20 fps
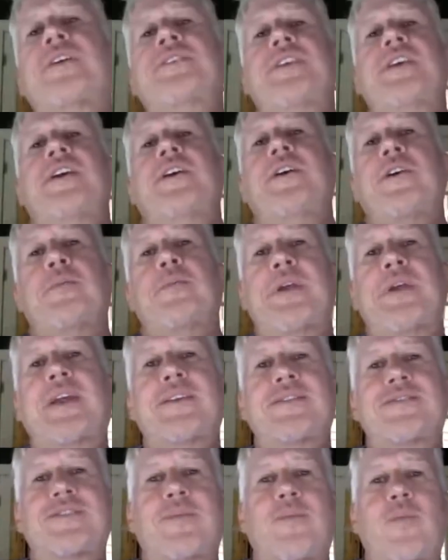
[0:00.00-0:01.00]
great to hear,
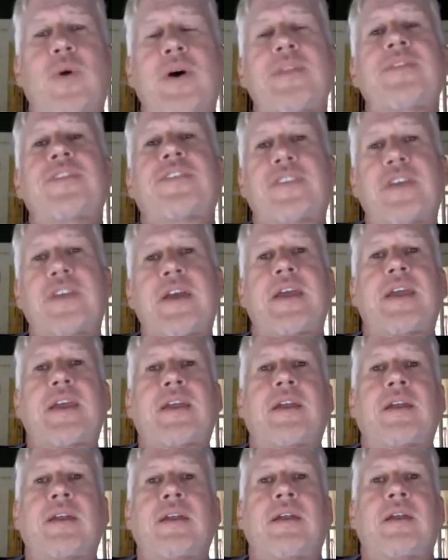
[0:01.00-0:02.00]
because the one
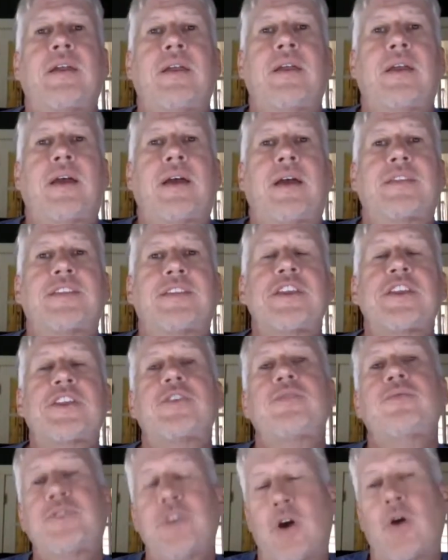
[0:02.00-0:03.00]
thing I
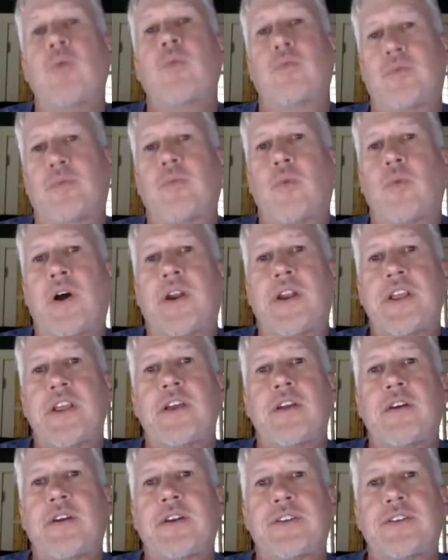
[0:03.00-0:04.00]
think you don't want to
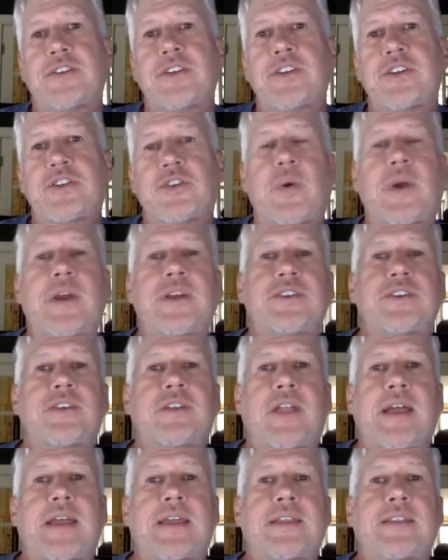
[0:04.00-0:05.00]
hear in a situation
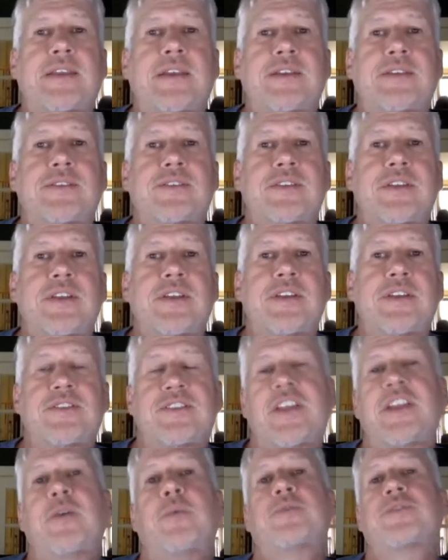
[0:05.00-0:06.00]
like this is
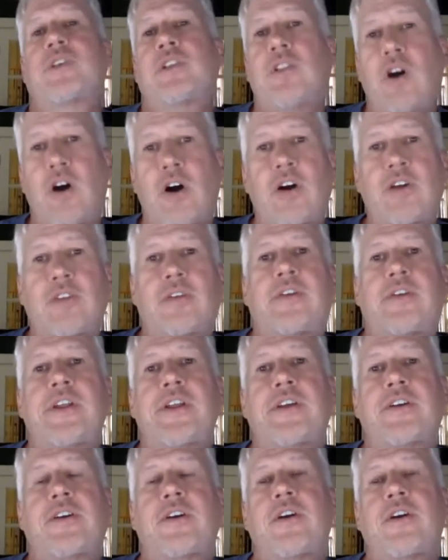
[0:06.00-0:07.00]
that it was a long
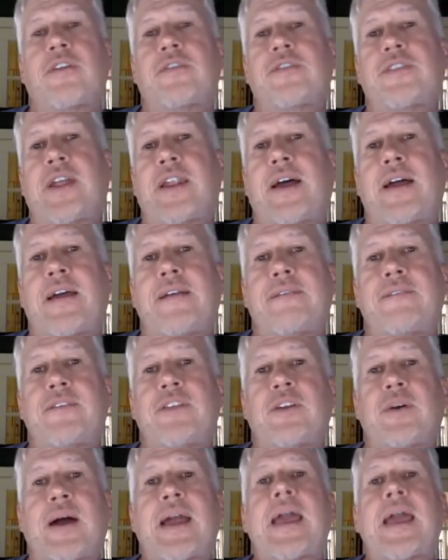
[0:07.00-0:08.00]
learning curve, that I
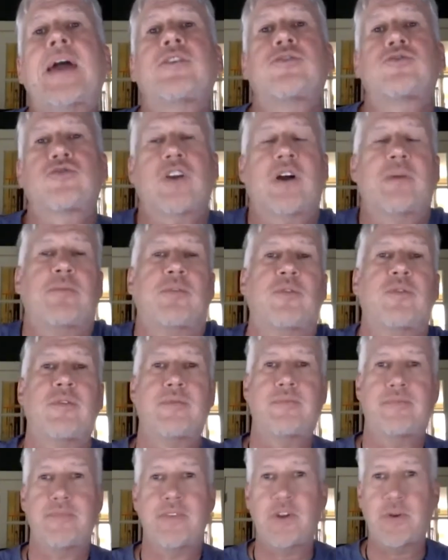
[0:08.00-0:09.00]
had trouble,
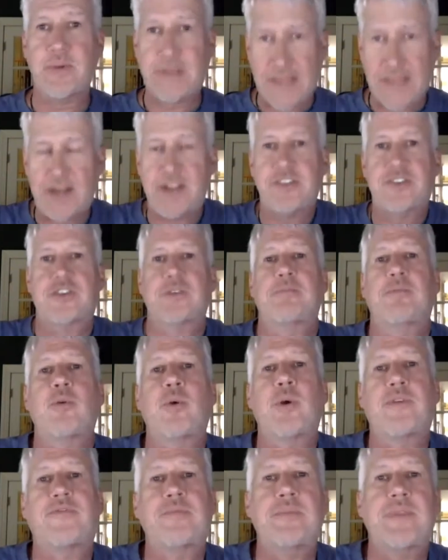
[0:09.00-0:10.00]
getting
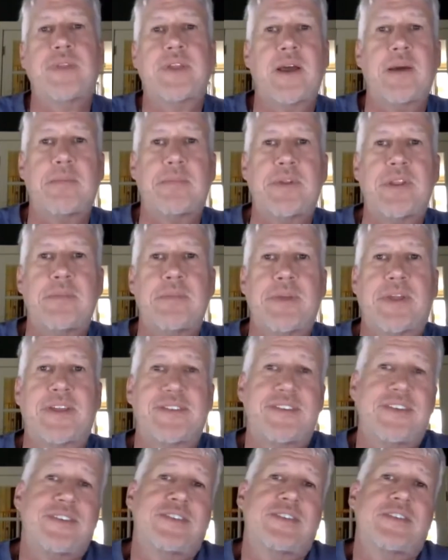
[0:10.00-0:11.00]
support from the company, because
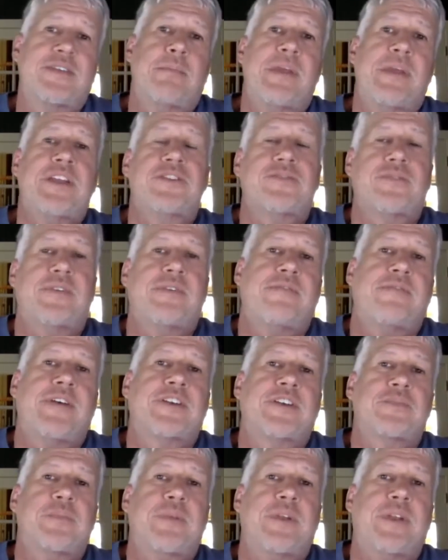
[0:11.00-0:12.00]
this is a major
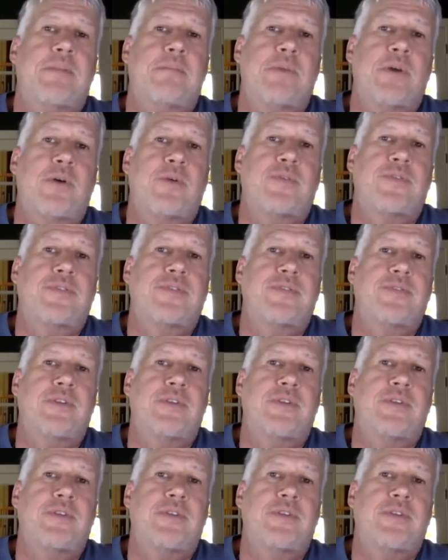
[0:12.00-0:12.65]
investment in both,